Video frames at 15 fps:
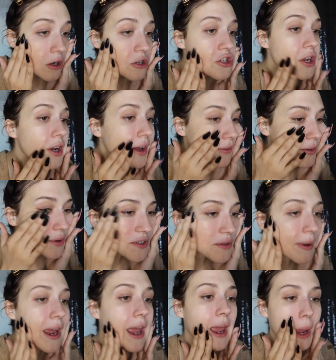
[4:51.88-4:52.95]
Should I have used
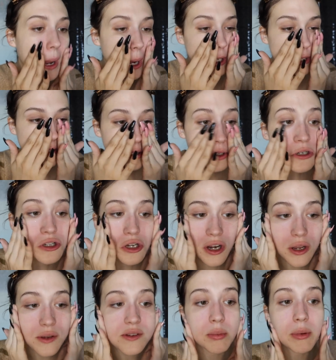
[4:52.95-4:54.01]
my hands or should
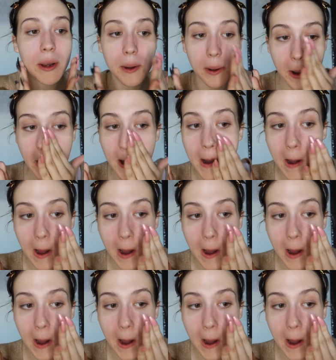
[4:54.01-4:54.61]
I use a blender?